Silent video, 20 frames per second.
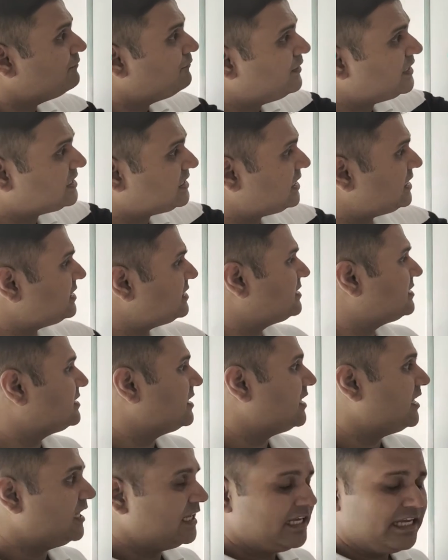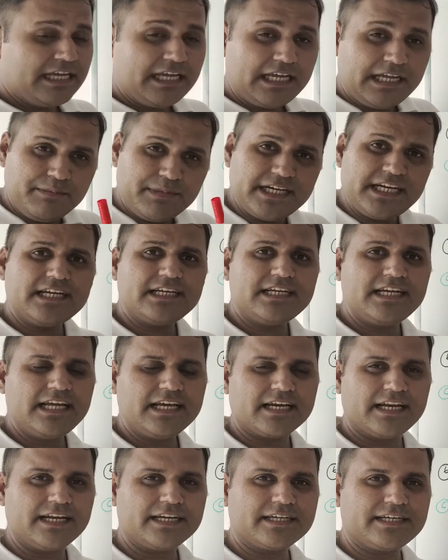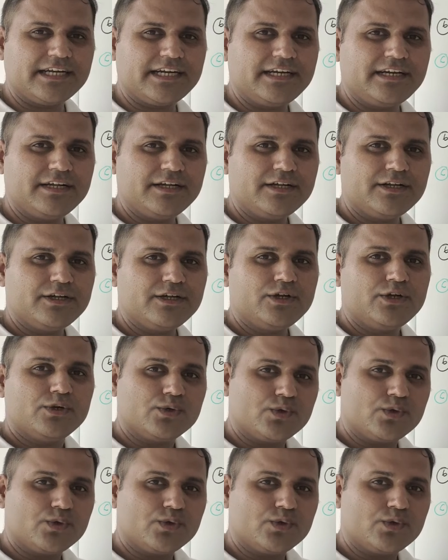which is immediately connected